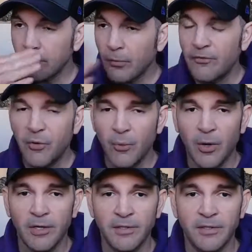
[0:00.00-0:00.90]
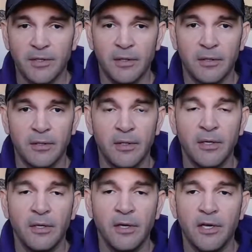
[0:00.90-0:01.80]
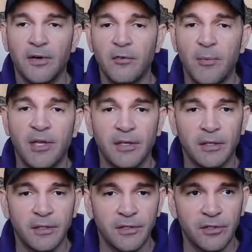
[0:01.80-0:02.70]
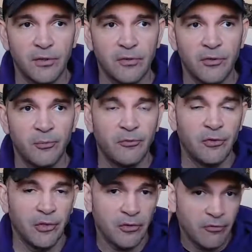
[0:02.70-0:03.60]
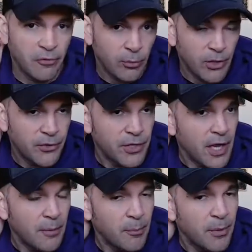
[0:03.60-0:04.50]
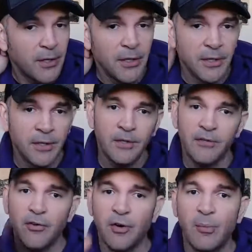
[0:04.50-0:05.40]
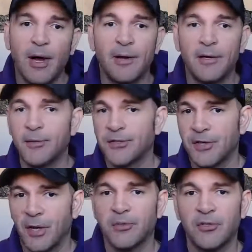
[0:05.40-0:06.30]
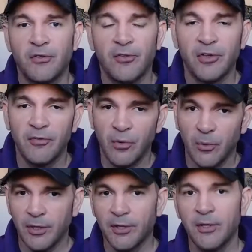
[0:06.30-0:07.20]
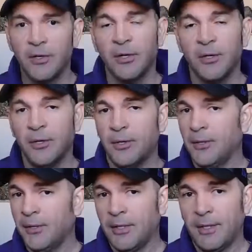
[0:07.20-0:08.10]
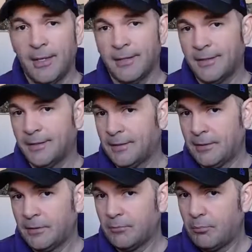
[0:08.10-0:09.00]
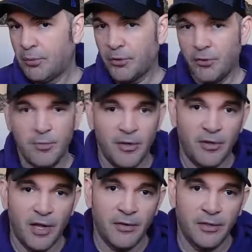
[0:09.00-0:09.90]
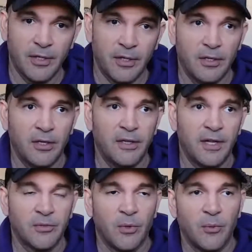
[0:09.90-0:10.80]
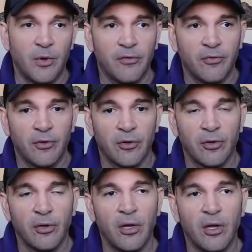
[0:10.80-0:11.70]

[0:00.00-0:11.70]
if you want to, I don't have the mailing list full blown yet, but at the very bottom, there's an optional thing if you want to, in essence, put your email out and that's one way for